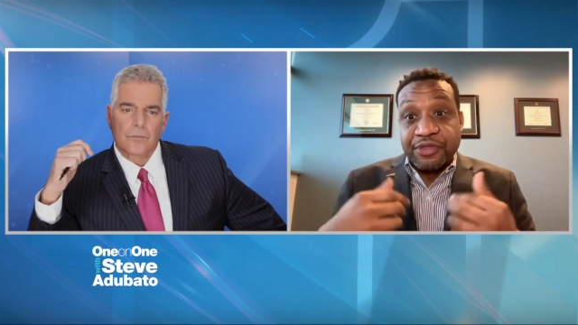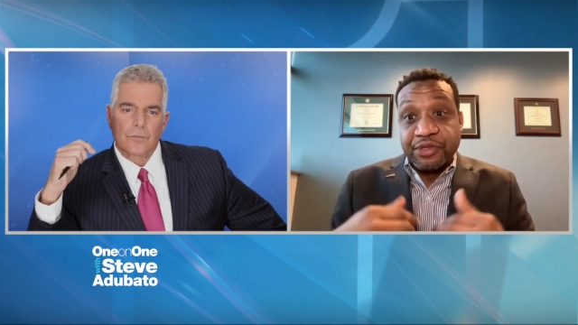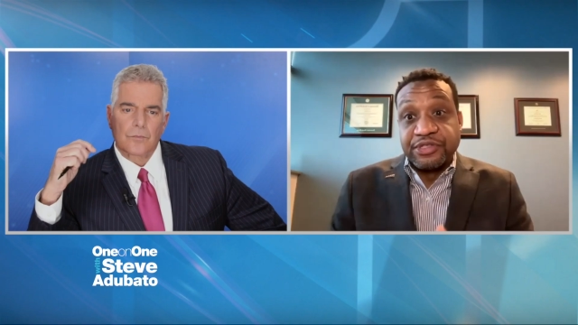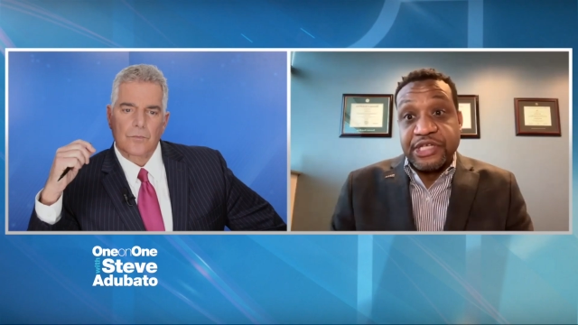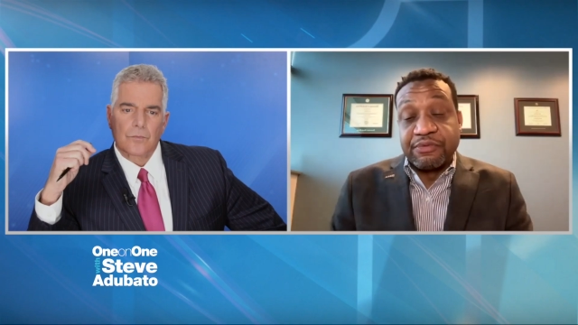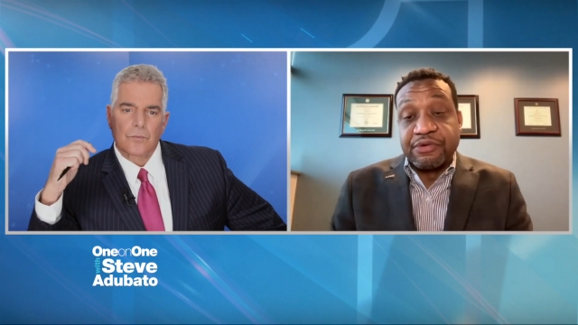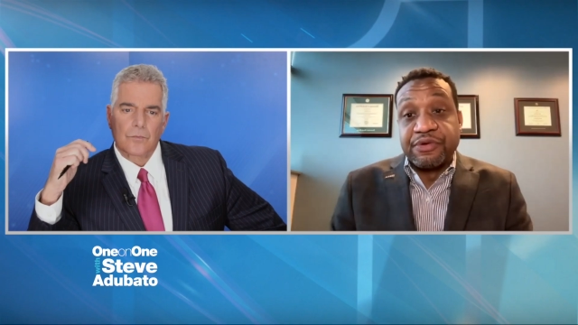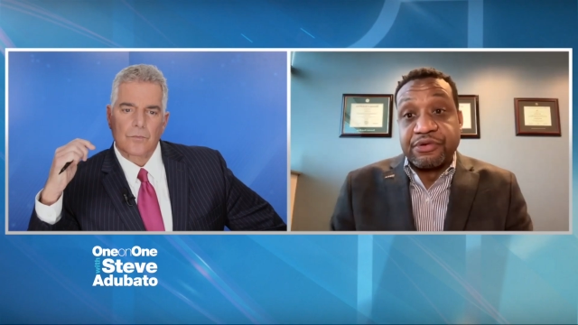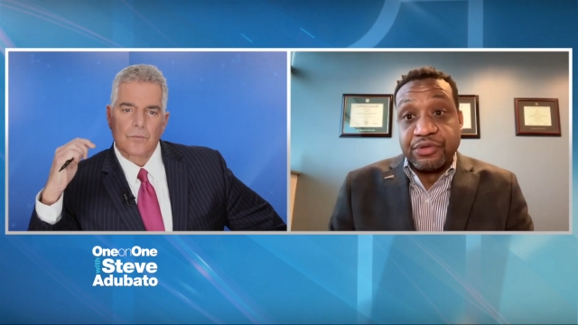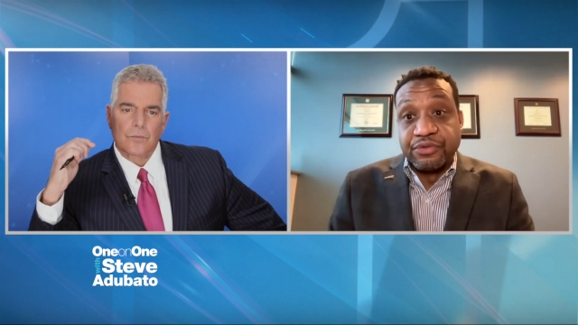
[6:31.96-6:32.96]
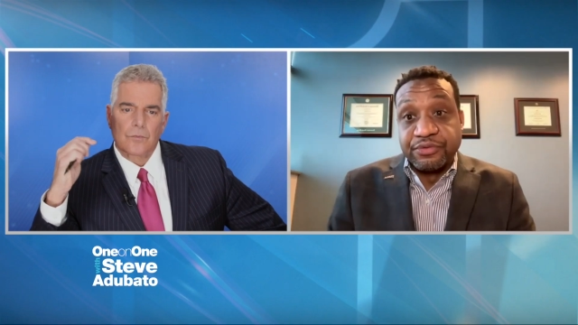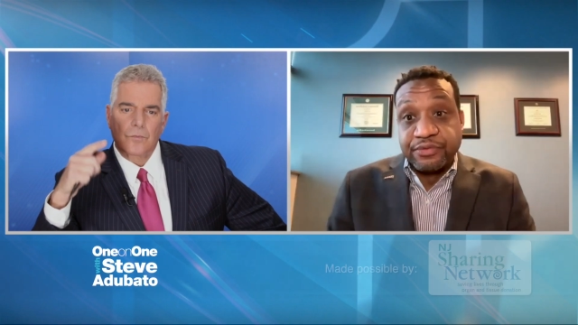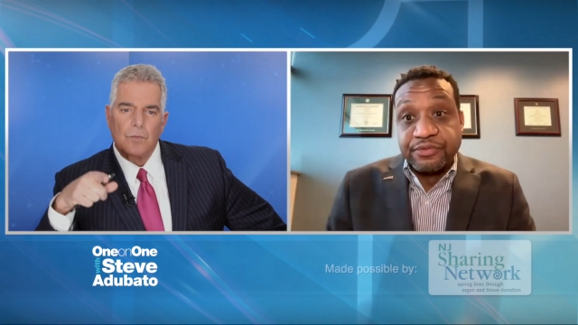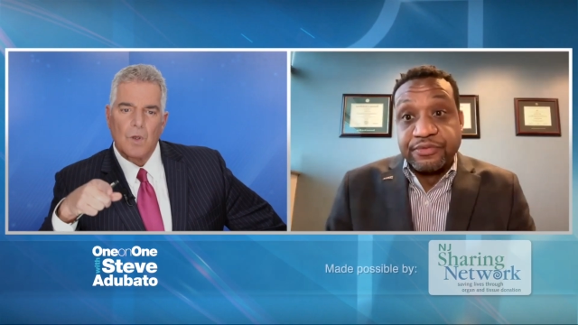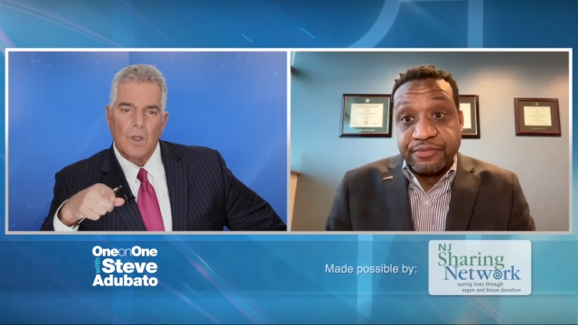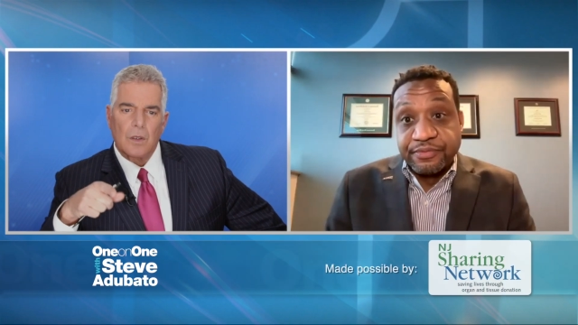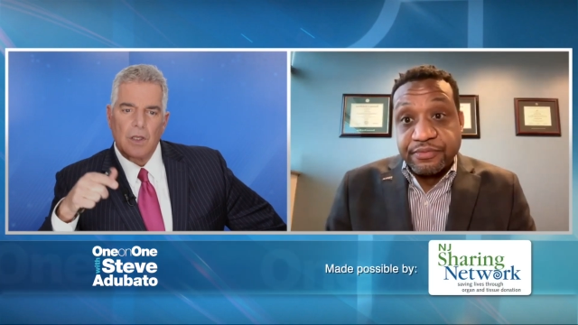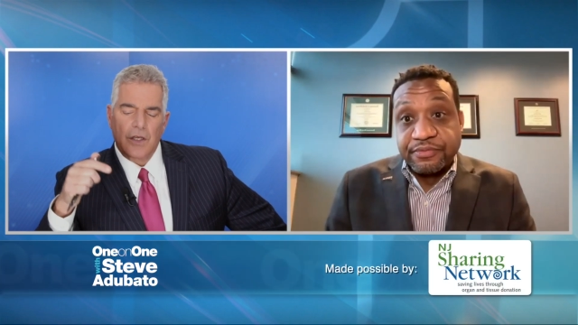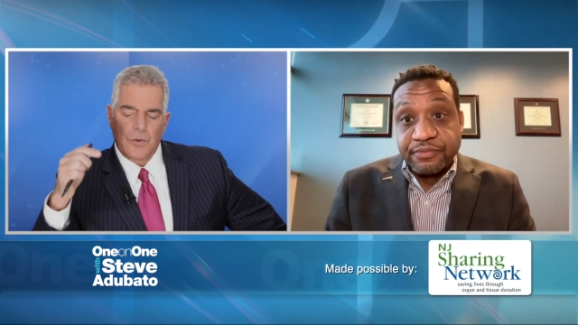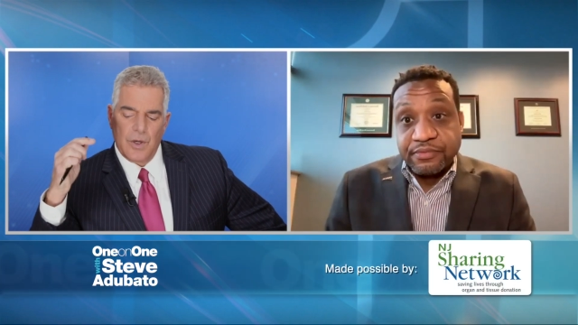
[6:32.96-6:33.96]
Speaker 1: for those that we recruit.
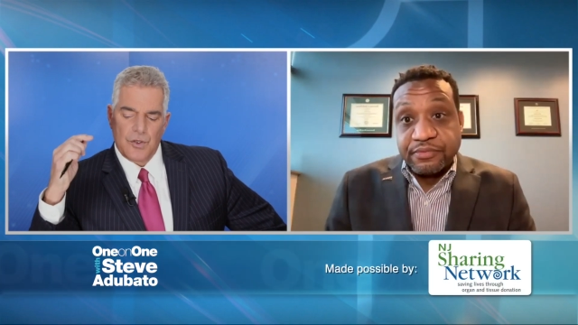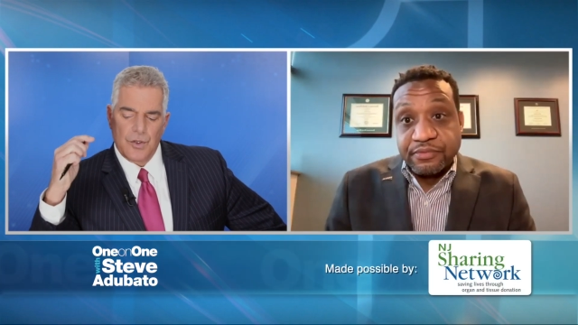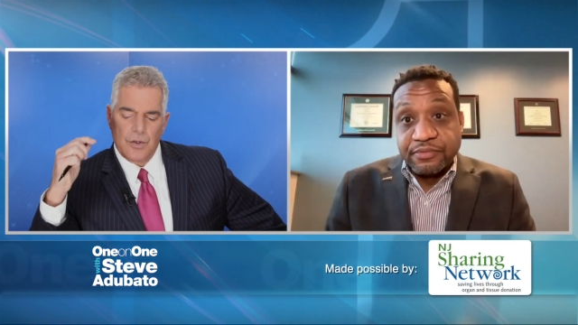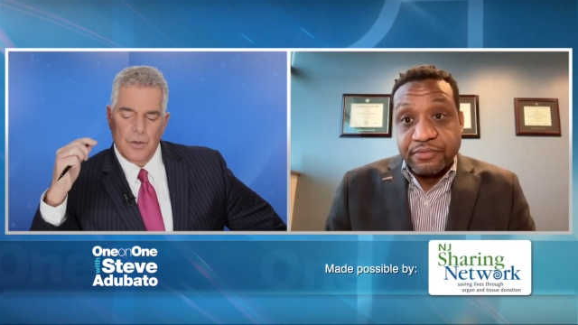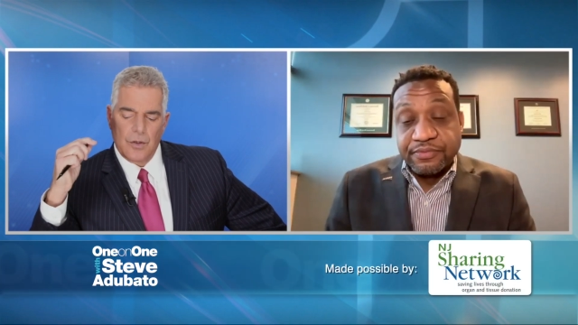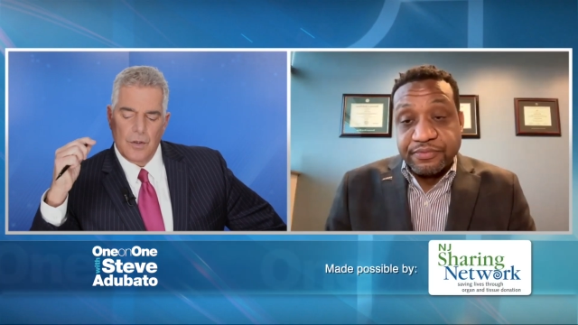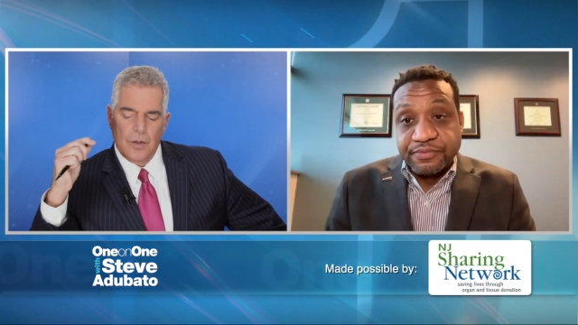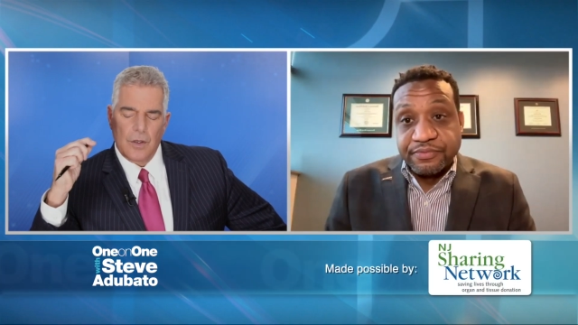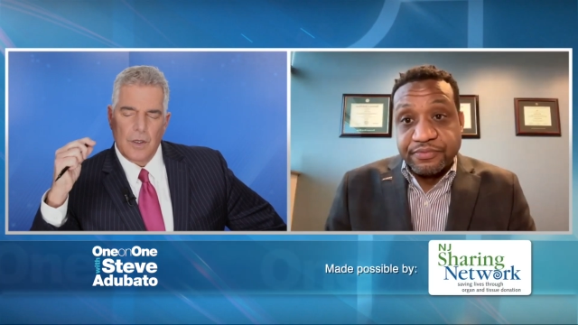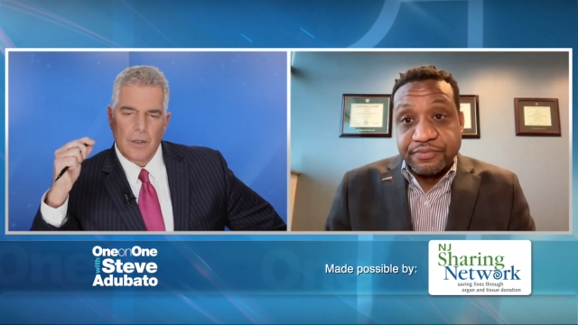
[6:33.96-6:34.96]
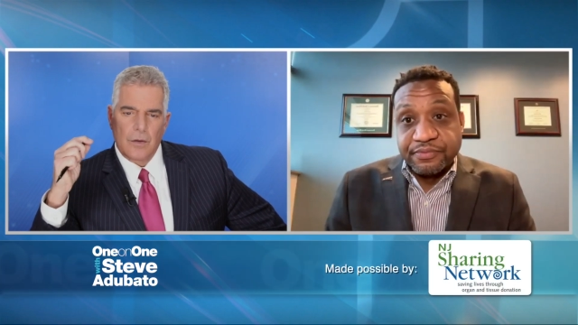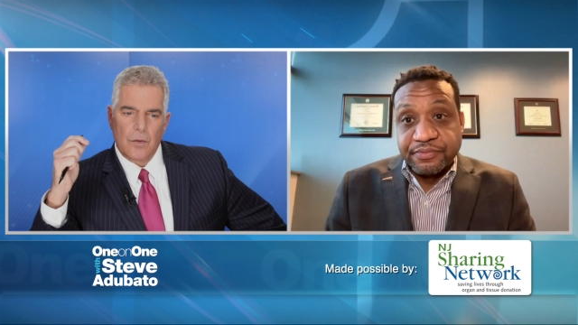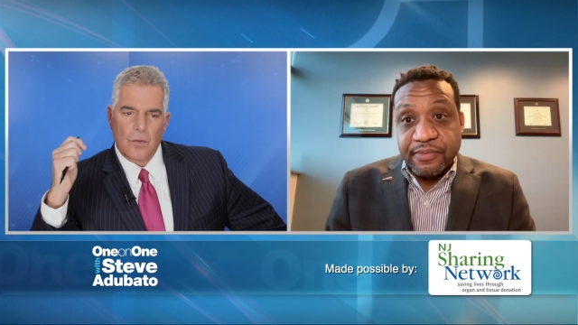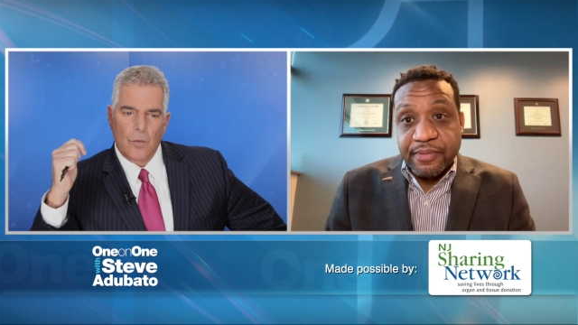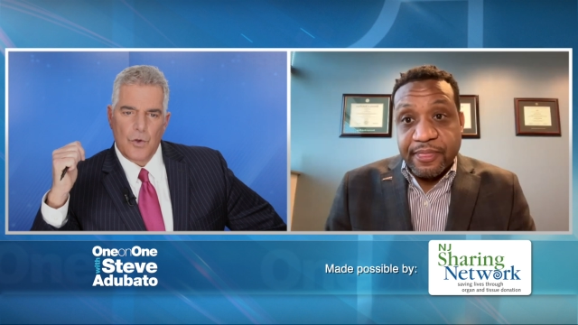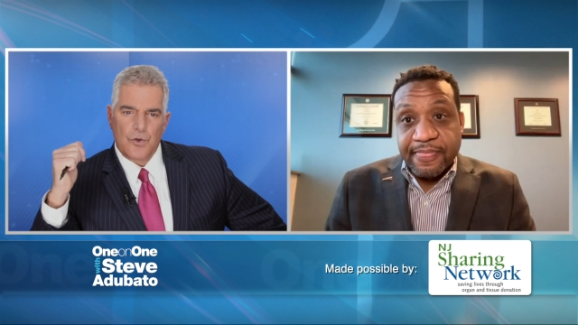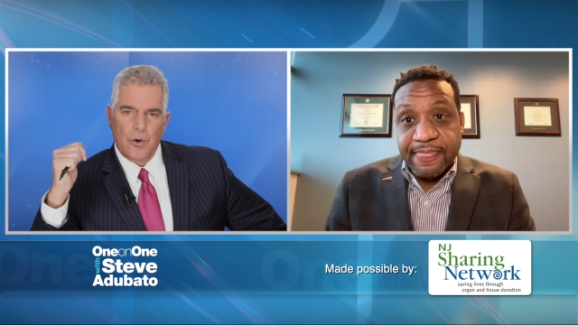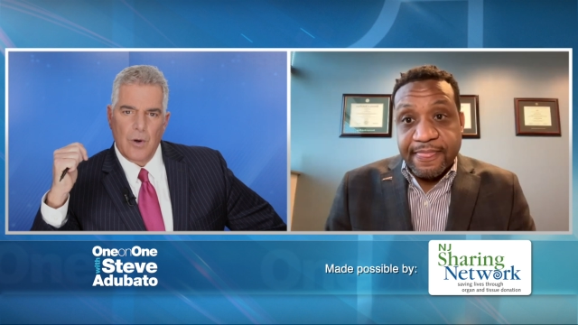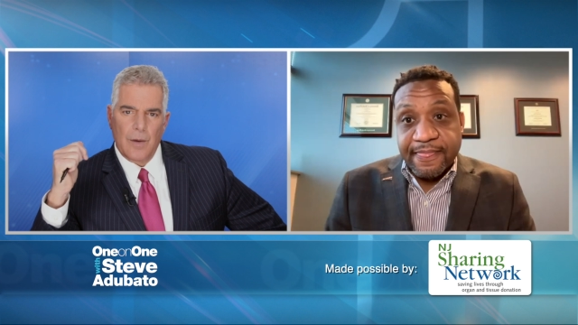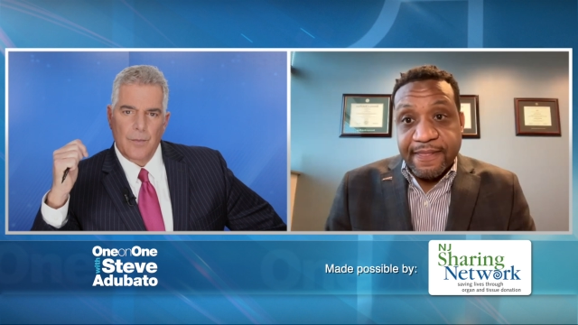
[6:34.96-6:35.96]
Last question Where'd you
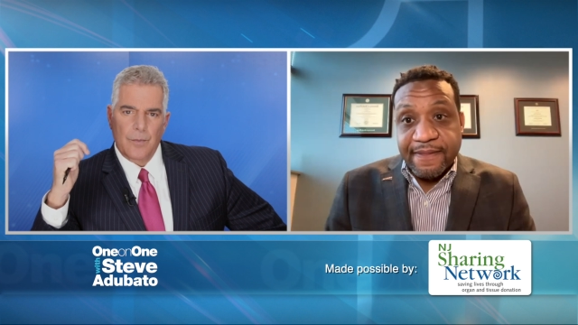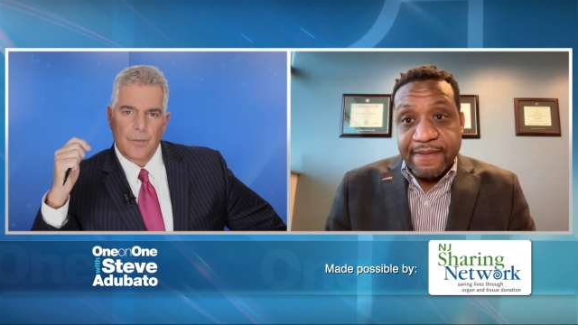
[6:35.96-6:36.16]
grow up?